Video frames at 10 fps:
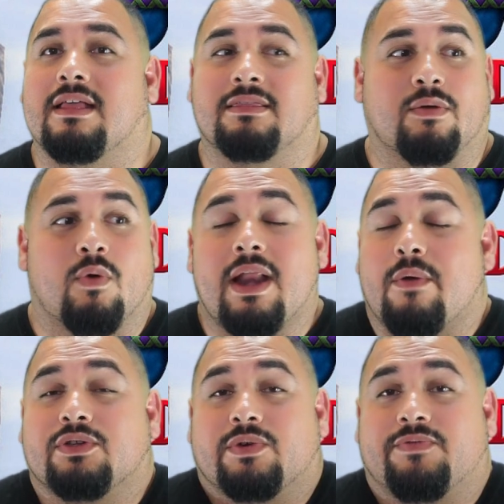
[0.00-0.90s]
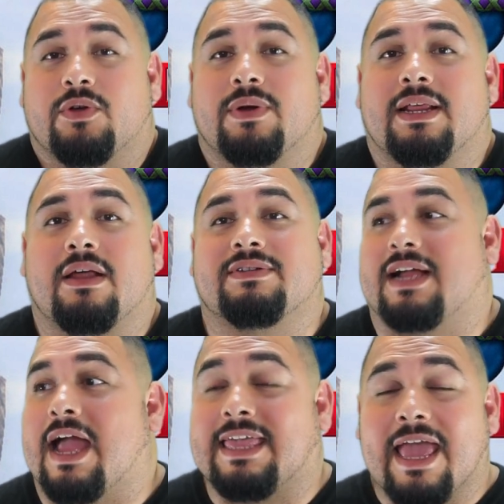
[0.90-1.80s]
when I was reviewing it, I was
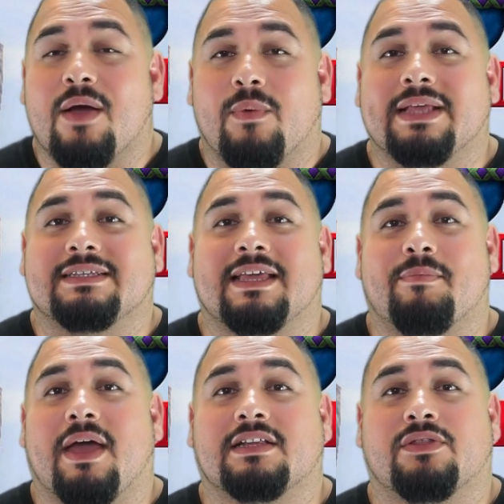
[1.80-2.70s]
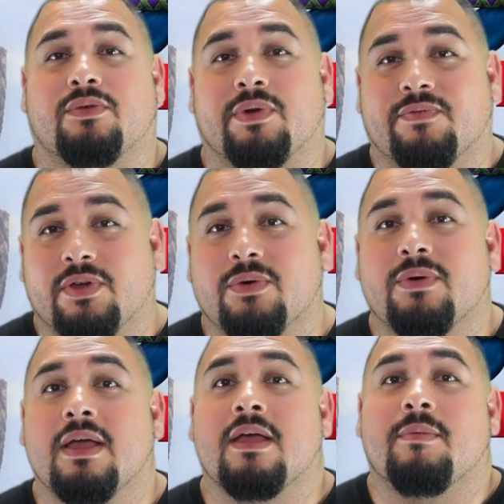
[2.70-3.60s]
like, I can't wait to get back to the
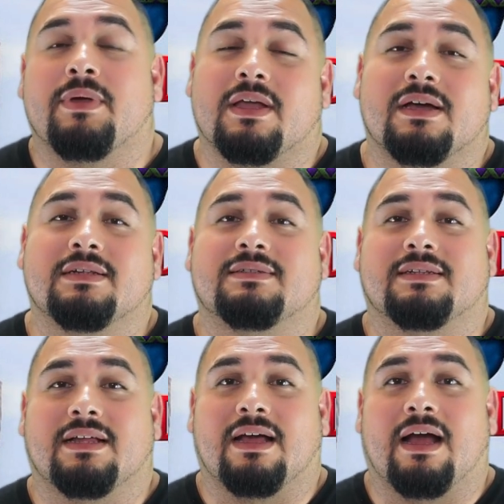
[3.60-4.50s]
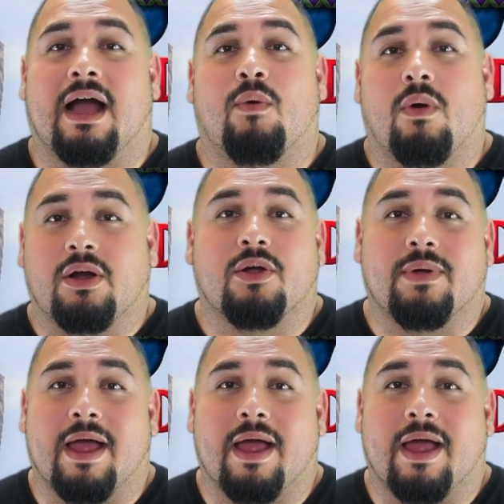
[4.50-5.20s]
review because I want to know what